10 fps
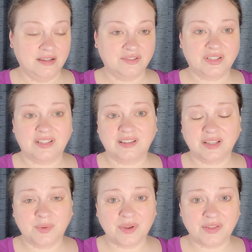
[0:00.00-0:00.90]
just
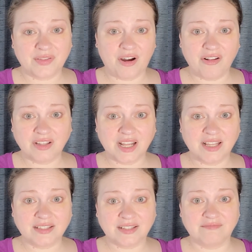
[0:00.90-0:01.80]
dealing with the
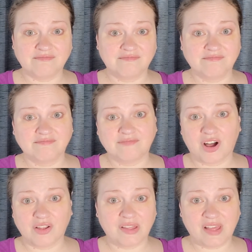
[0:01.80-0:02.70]
holidays and
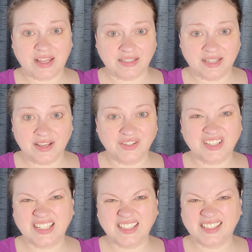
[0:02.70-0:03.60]
all that that entails.
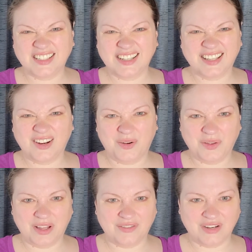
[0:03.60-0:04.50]
I just didn't get a
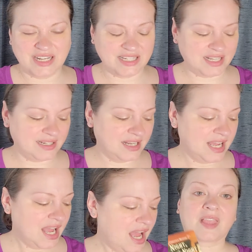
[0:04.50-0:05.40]
whole lot of reading done.
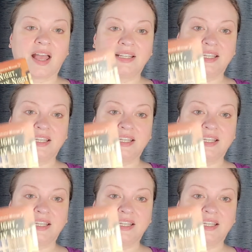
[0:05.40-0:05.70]
I